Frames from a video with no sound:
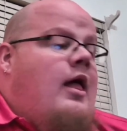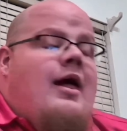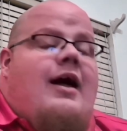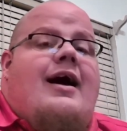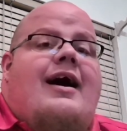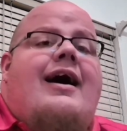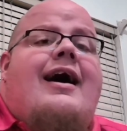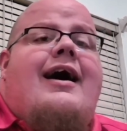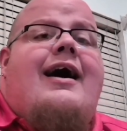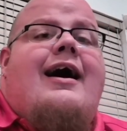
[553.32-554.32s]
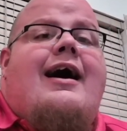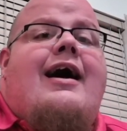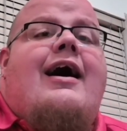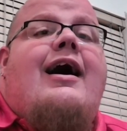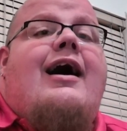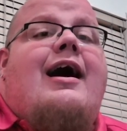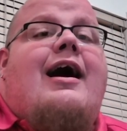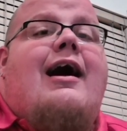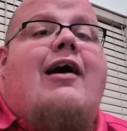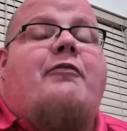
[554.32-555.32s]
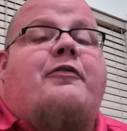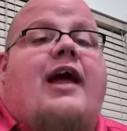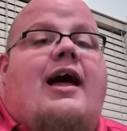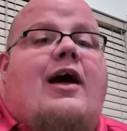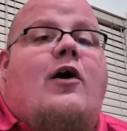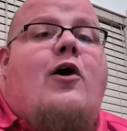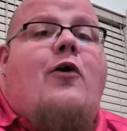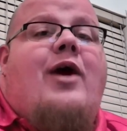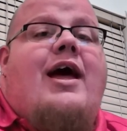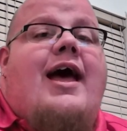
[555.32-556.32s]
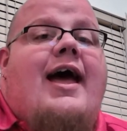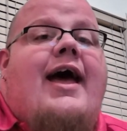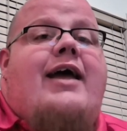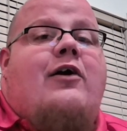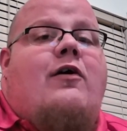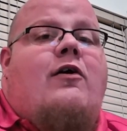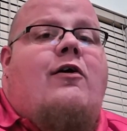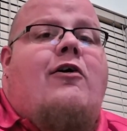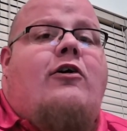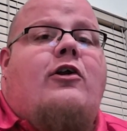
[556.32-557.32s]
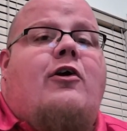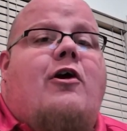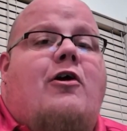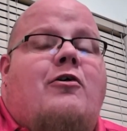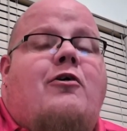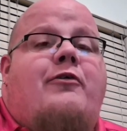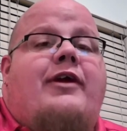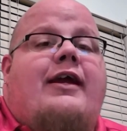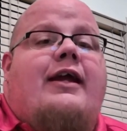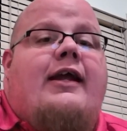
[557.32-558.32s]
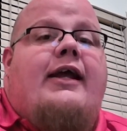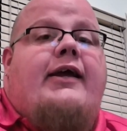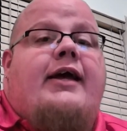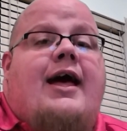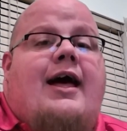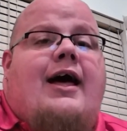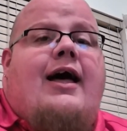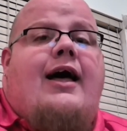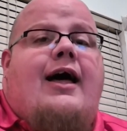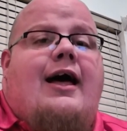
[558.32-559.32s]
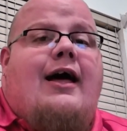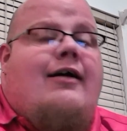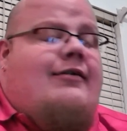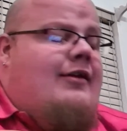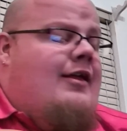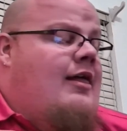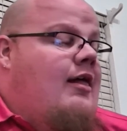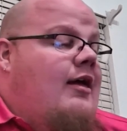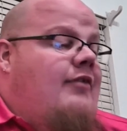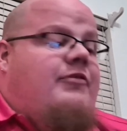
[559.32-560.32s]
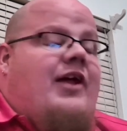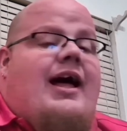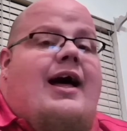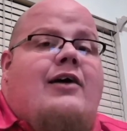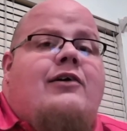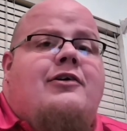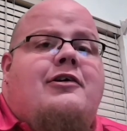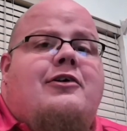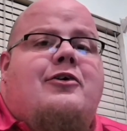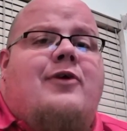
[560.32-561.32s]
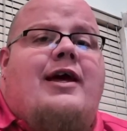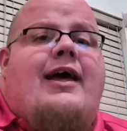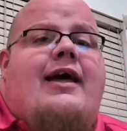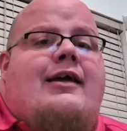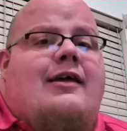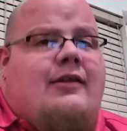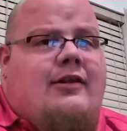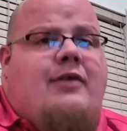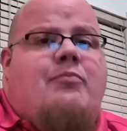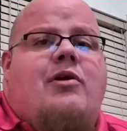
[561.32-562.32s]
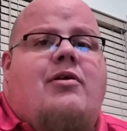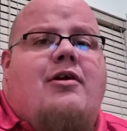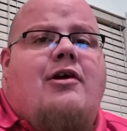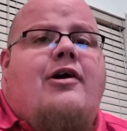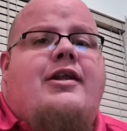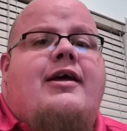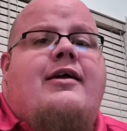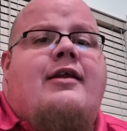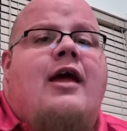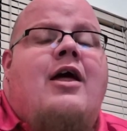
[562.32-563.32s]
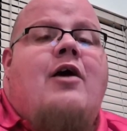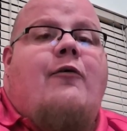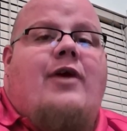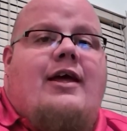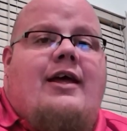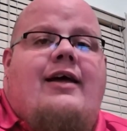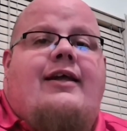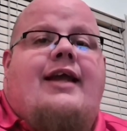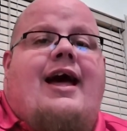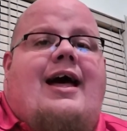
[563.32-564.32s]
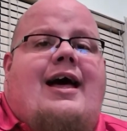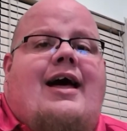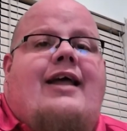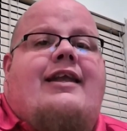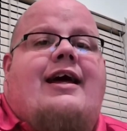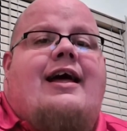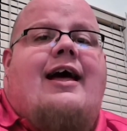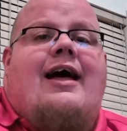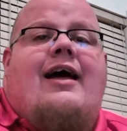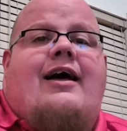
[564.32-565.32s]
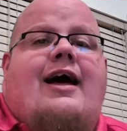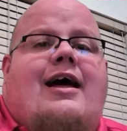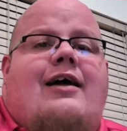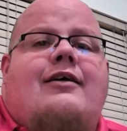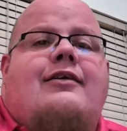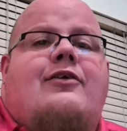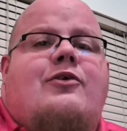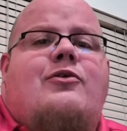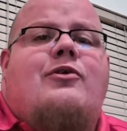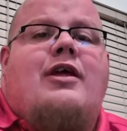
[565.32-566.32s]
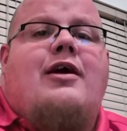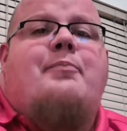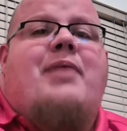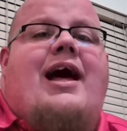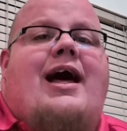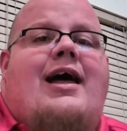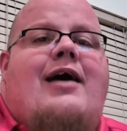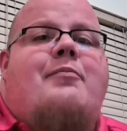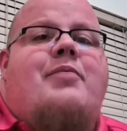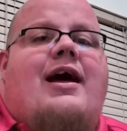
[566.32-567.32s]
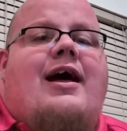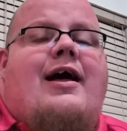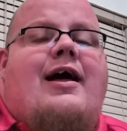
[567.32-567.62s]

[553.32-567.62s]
I'll fly away, oh glory. I'll fly away in the morning when I die. Hallelujah, by and by.